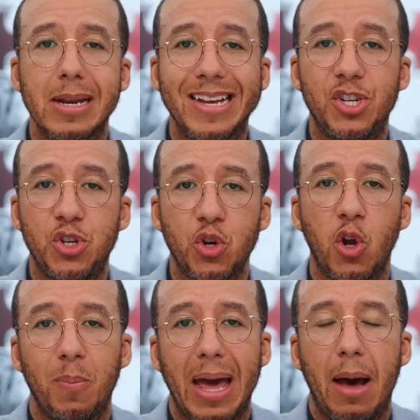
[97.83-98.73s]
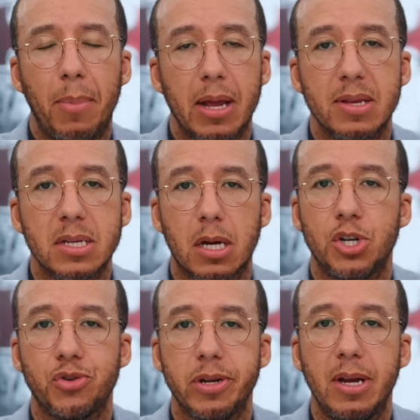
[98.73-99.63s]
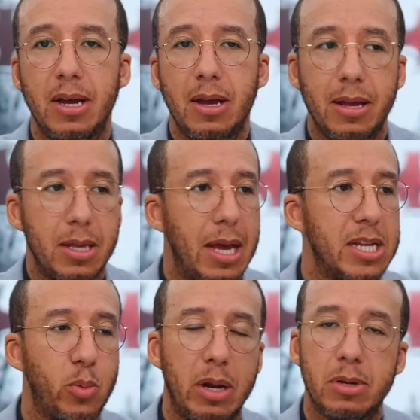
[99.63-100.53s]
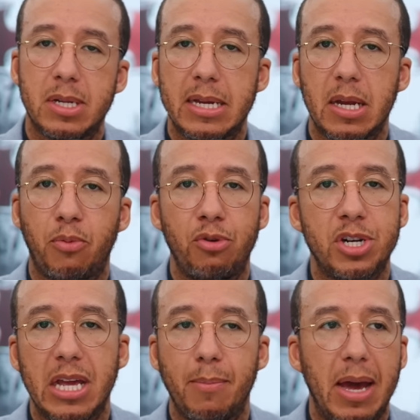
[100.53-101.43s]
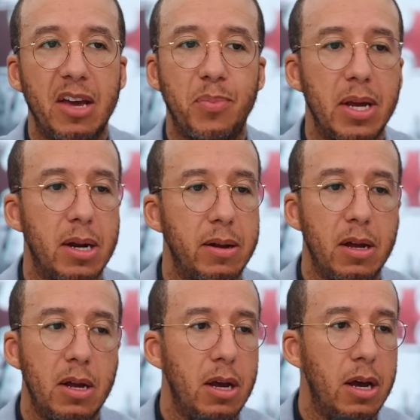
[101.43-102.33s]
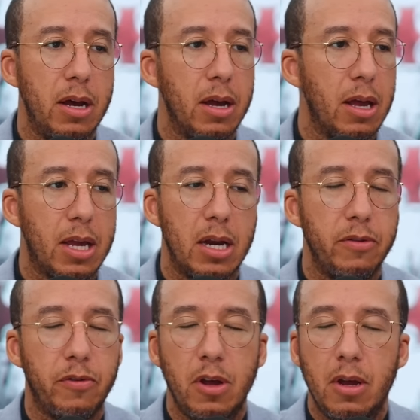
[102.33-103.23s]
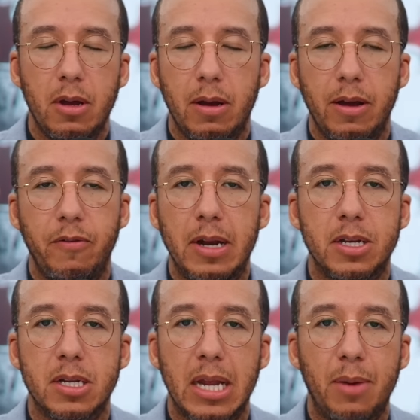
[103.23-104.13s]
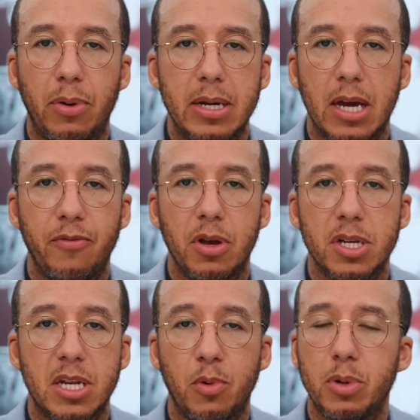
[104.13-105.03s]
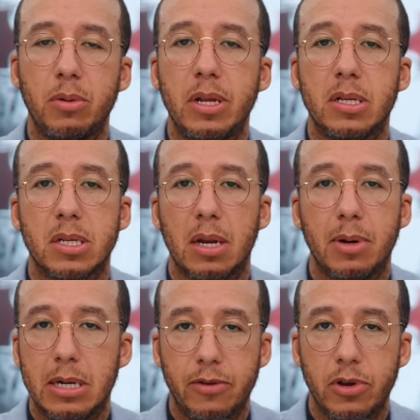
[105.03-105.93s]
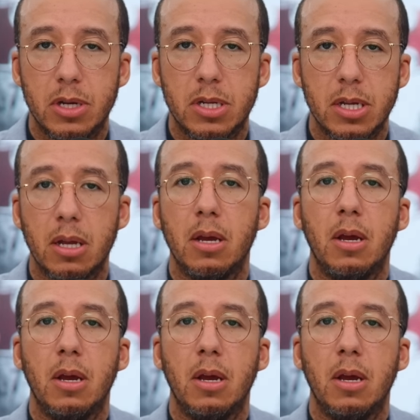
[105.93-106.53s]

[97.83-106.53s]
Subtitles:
It should not be happening in this country. Yes, when it was set up originally, it may have been a kind of event to celebrate diversity, but we don't need to celebrate diversity.